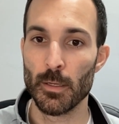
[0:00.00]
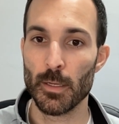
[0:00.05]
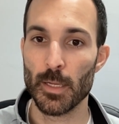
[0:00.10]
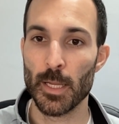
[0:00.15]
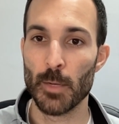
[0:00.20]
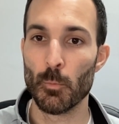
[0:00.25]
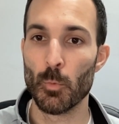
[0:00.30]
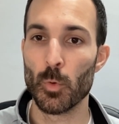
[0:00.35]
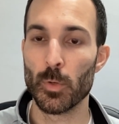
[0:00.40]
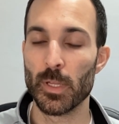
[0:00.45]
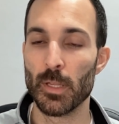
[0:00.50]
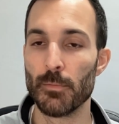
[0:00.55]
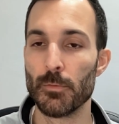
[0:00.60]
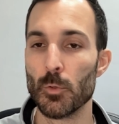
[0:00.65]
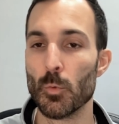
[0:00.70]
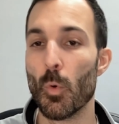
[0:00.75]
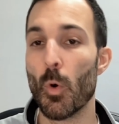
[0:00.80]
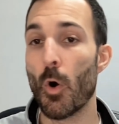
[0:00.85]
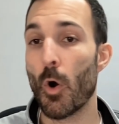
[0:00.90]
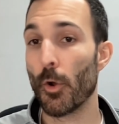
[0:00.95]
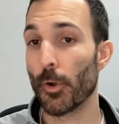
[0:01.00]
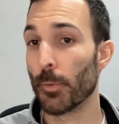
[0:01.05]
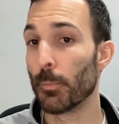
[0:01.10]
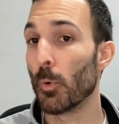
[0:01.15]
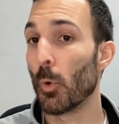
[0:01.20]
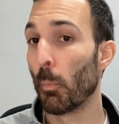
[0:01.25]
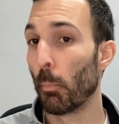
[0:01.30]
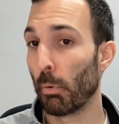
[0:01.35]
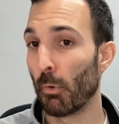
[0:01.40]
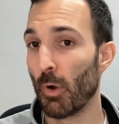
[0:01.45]
it will give you
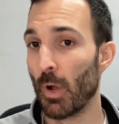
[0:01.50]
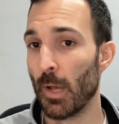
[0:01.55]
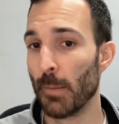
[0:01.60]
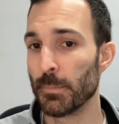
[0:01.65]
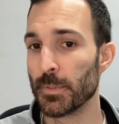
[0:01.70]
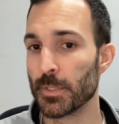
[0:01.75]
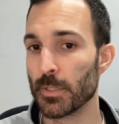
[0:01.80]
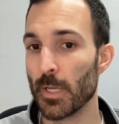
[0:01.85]
audible prompts